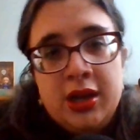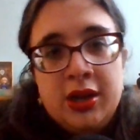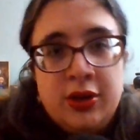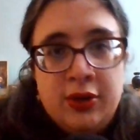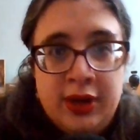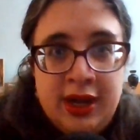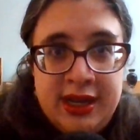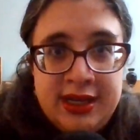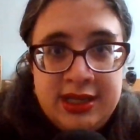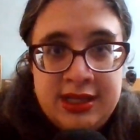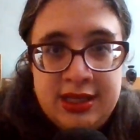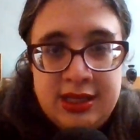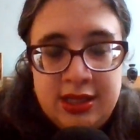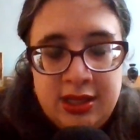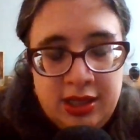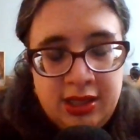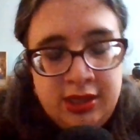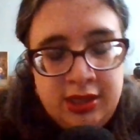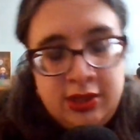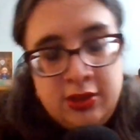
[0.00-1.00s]

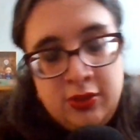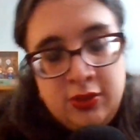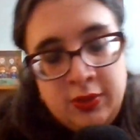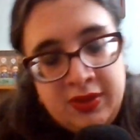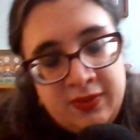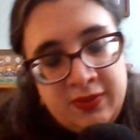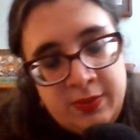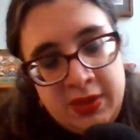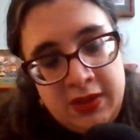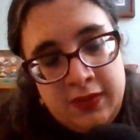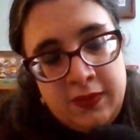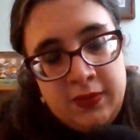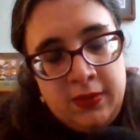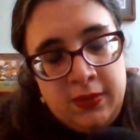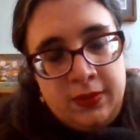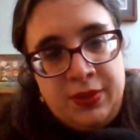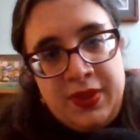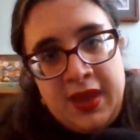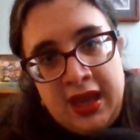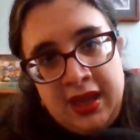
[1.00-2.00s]
Granted, you know, we've been
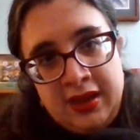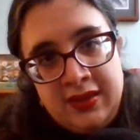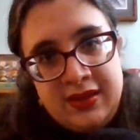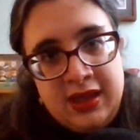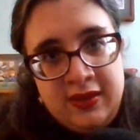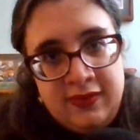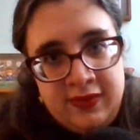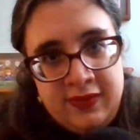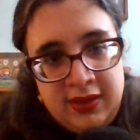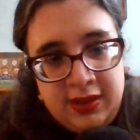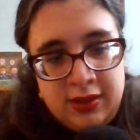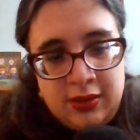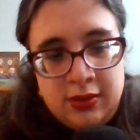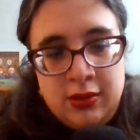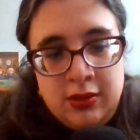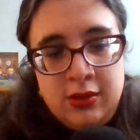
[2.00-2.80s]
through Thanksgiving,